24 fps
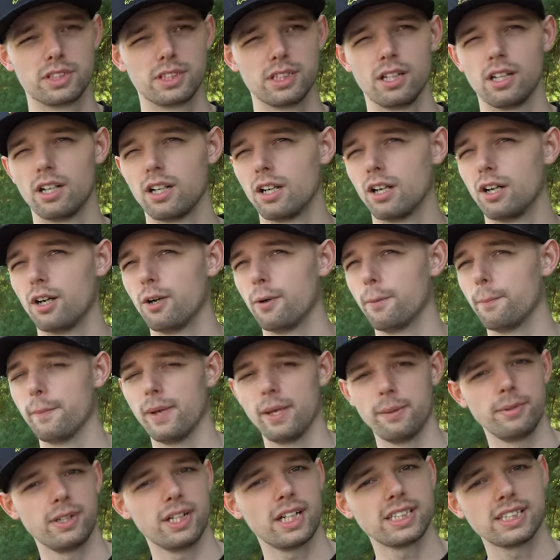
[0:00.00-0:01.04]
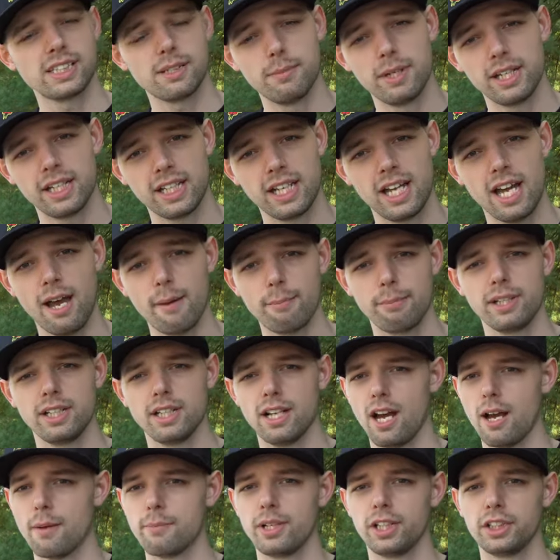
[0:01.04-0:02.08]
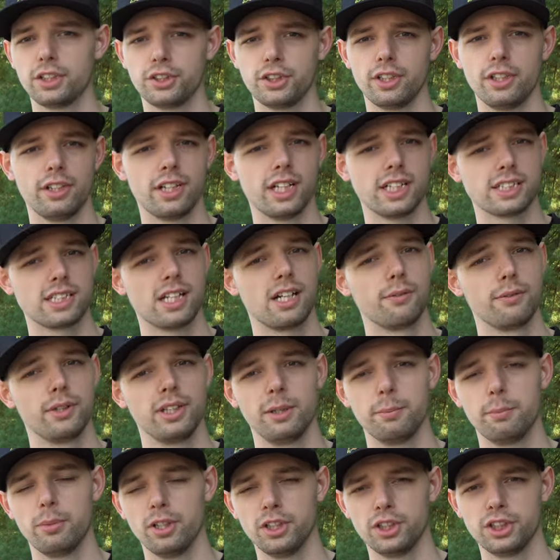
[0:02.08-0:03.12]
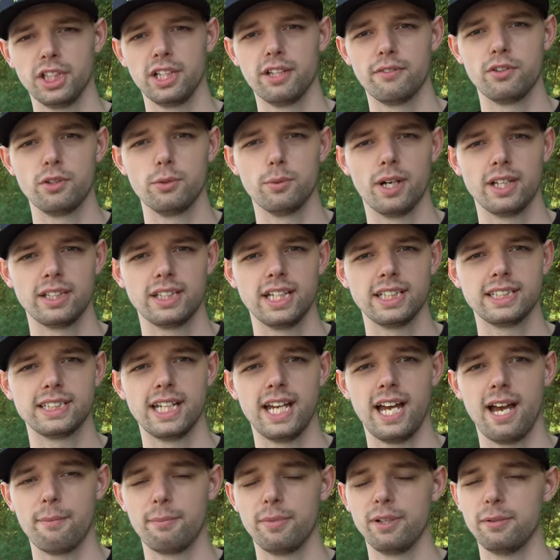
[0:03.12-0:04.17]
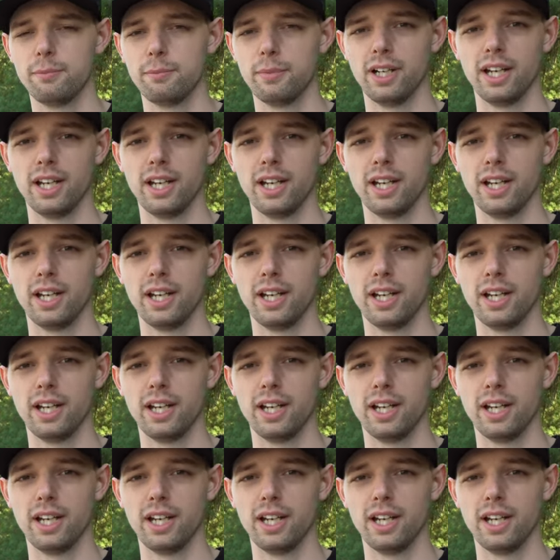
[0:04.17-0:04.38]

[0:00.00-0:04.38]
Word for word: So maybe you guys can make it happen. I'm not sure. You guys got to really push it if you want that to happen,